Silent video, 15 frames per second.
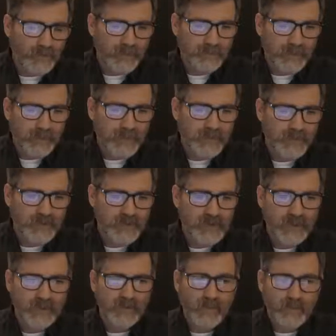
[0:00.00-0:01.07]
published on
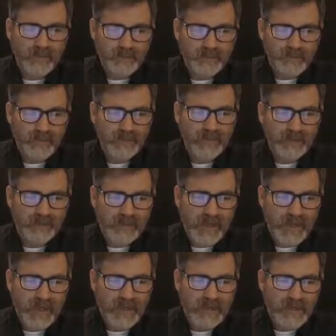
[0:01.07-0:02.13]
January the 6th
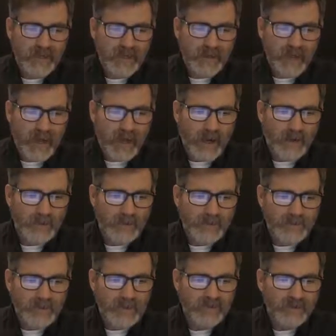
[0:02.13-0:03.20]
today.
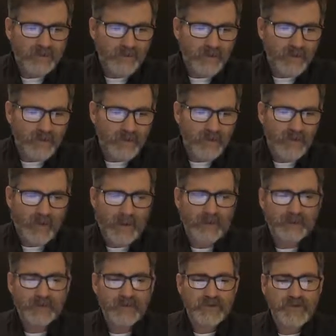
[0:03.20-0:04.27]
But these
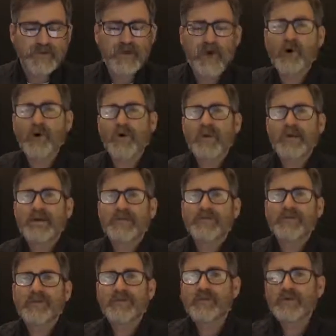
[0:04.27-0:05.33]
photographs show
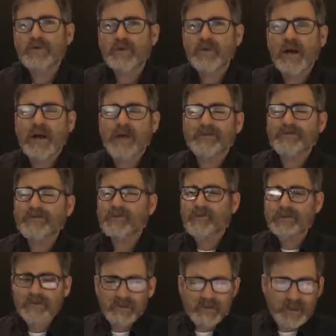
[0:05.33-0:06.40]
the U.S.
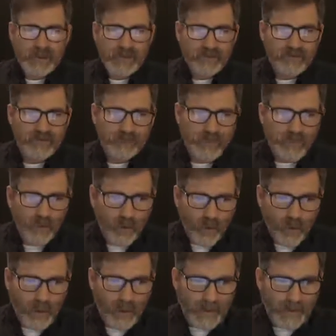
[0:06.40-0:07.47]
using a
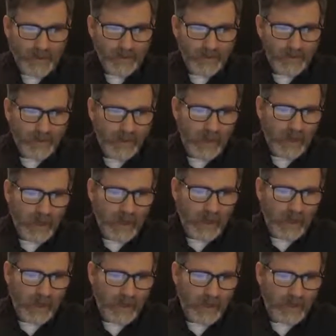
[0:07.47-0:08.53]
Sukhoi,
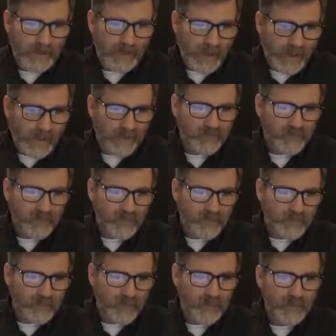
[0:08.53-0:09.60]
an
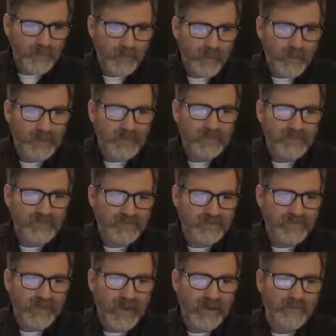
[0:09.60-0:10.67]

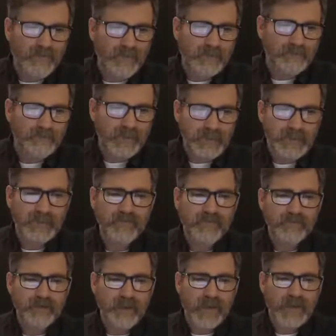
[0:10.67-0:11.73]
Su-27P
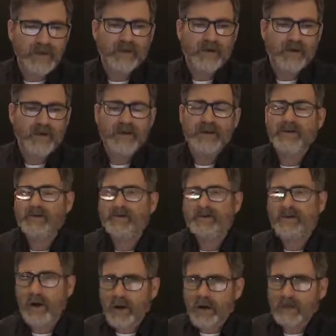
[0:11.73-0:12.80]
flanker, in
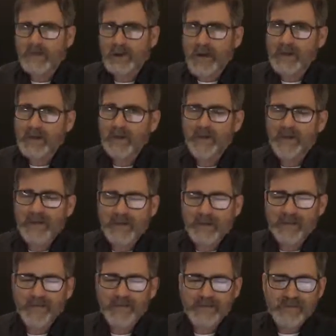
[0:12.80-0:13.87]
dogfighting with an
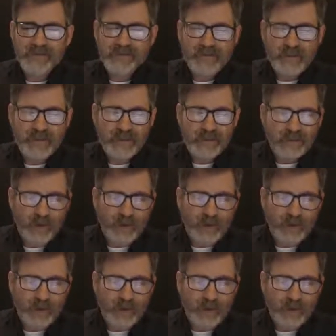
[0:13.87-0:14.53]
F-16